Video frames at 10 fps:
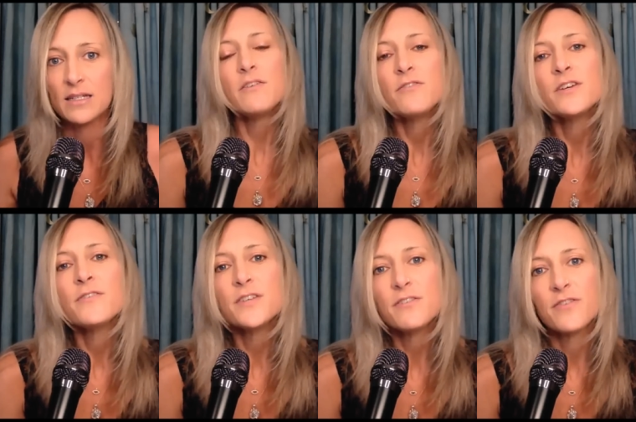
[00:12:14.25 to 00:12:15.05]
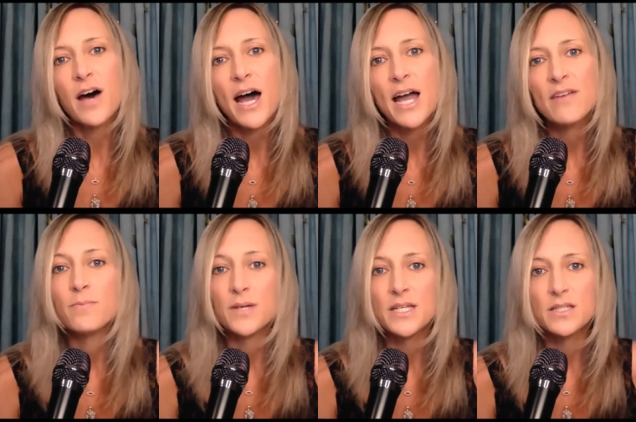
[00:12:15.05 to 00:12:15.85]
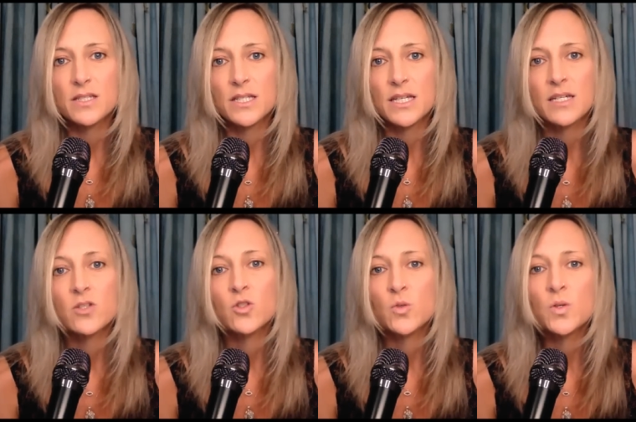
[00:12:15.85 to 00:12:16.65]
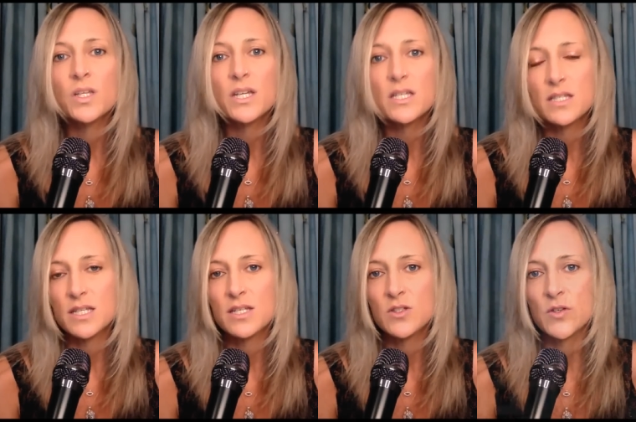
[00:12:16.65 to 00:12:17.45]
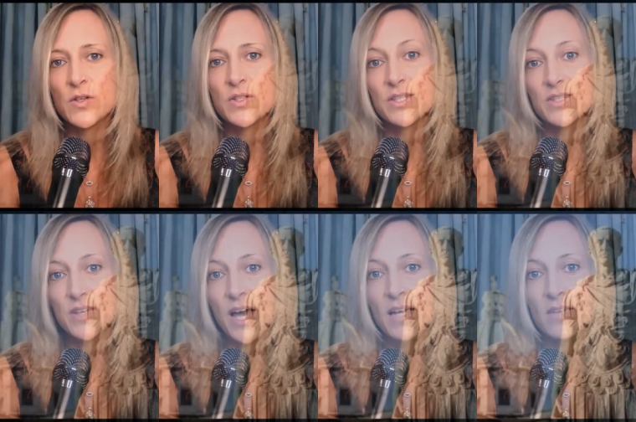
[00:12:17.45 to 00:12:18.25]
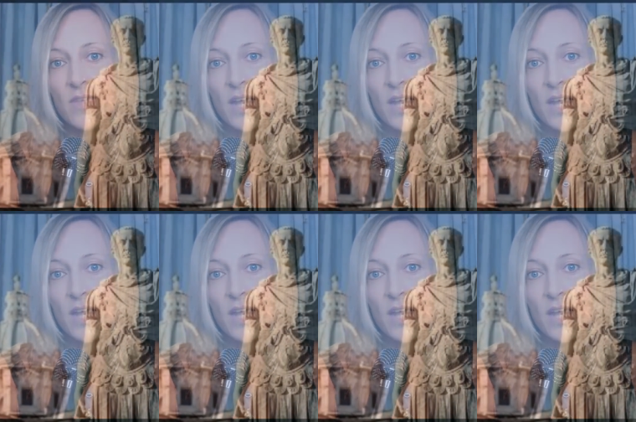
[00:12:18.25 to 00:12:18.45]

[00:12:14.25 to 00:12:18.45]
In 55 BC, Julius Caesar decided